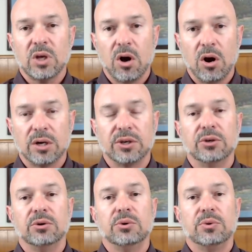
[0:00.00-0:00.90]

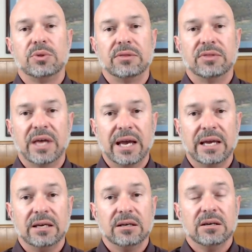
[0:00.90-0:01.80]
argue that
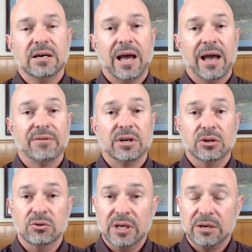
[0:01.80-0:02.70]
they have a
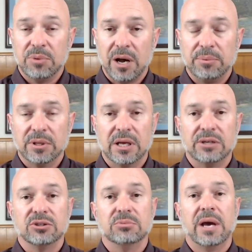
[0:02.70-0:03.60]
unique
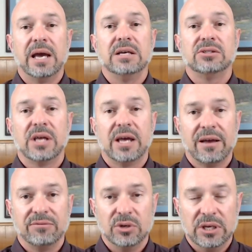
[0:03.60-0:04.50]
population base, they
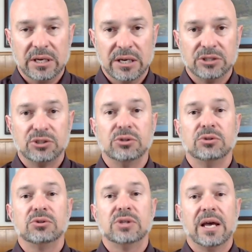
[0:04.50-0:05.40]
have unique
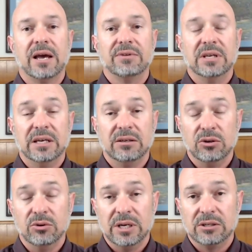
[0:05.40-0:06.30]
issues, they have
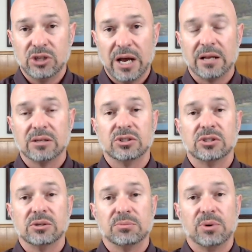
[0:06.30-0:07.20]
unique
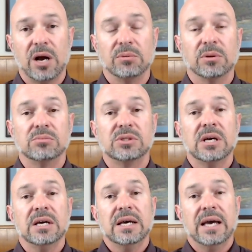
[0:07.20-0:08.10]
challenges and problems,
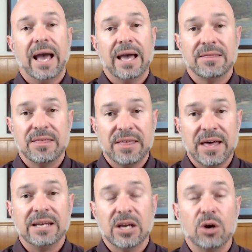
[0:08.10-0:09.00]
and
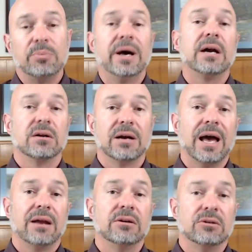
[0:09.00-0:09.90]
they know better
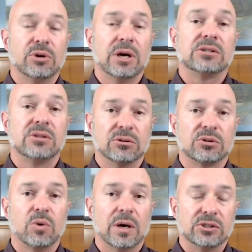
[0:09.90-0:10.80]
how to address those
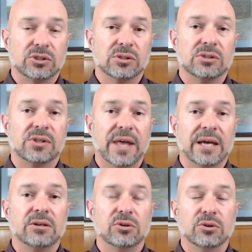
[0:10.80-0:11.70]
questions
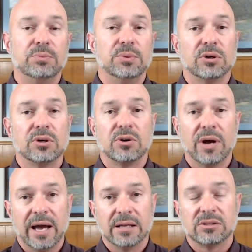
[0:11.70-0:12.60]
than do
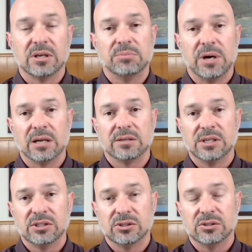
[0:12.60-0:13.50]
bureaucrats and
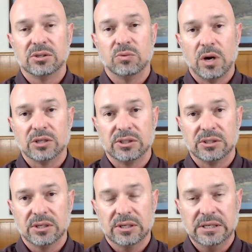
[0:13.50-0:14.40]
politicians in
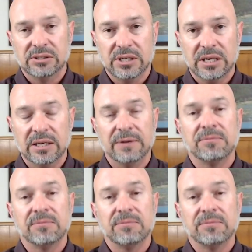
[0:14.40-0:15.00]
Washington, D.C.